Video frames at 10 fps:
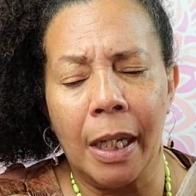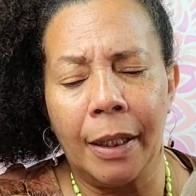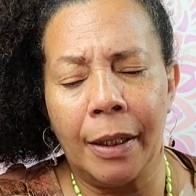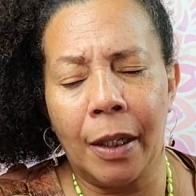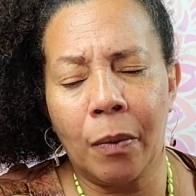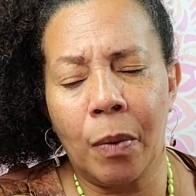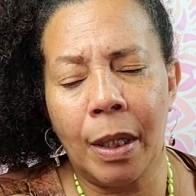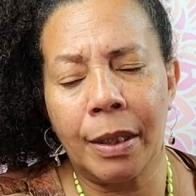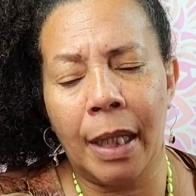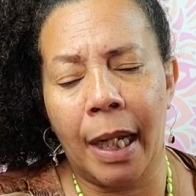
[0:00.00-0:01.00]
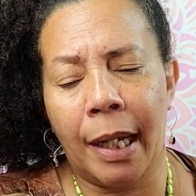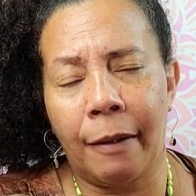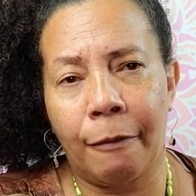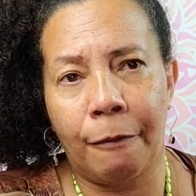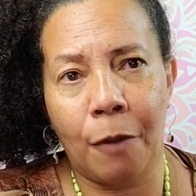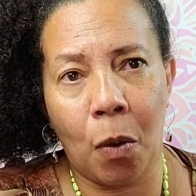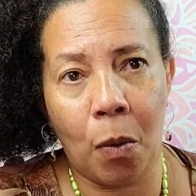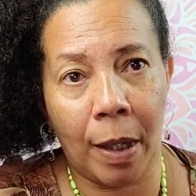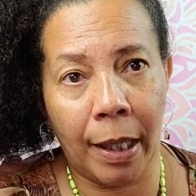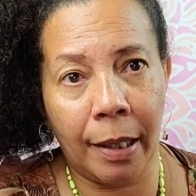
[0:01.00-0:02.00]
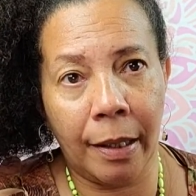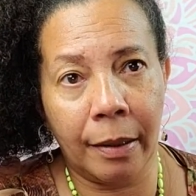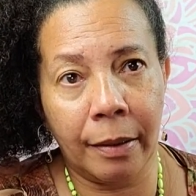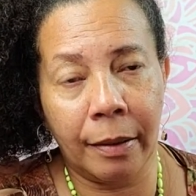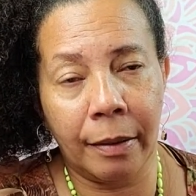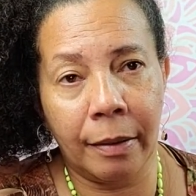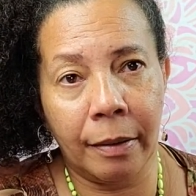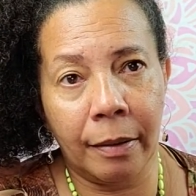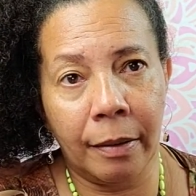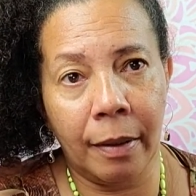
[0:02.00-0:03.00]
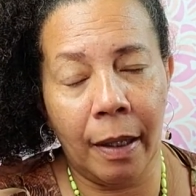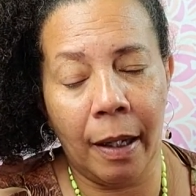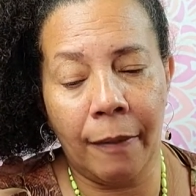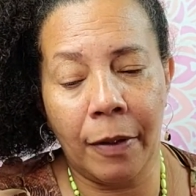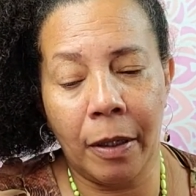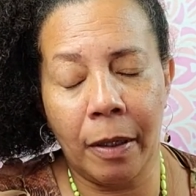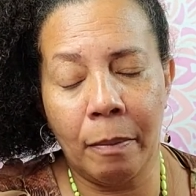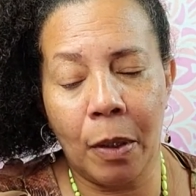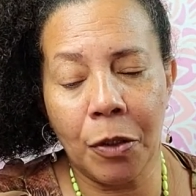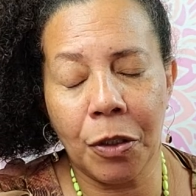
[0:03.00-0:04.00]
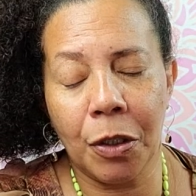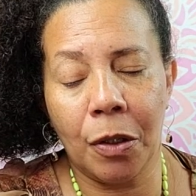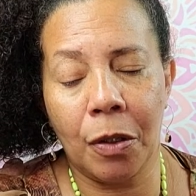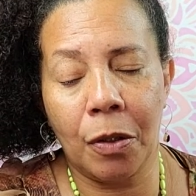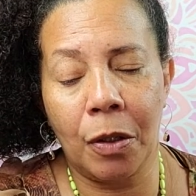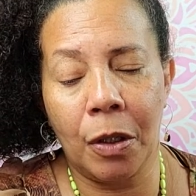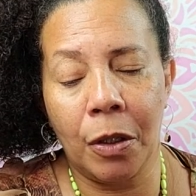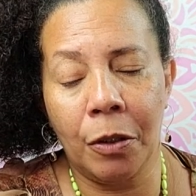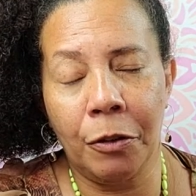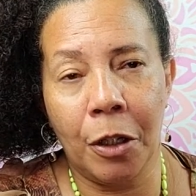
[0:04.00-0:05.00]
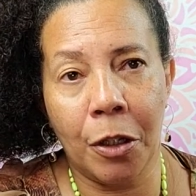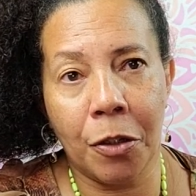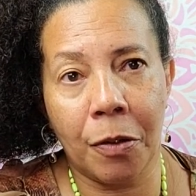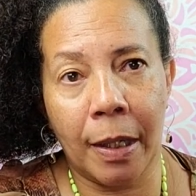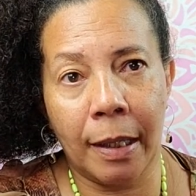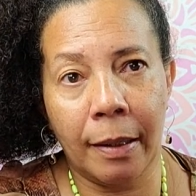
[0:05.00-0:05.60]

there was a void of emotional nurturing.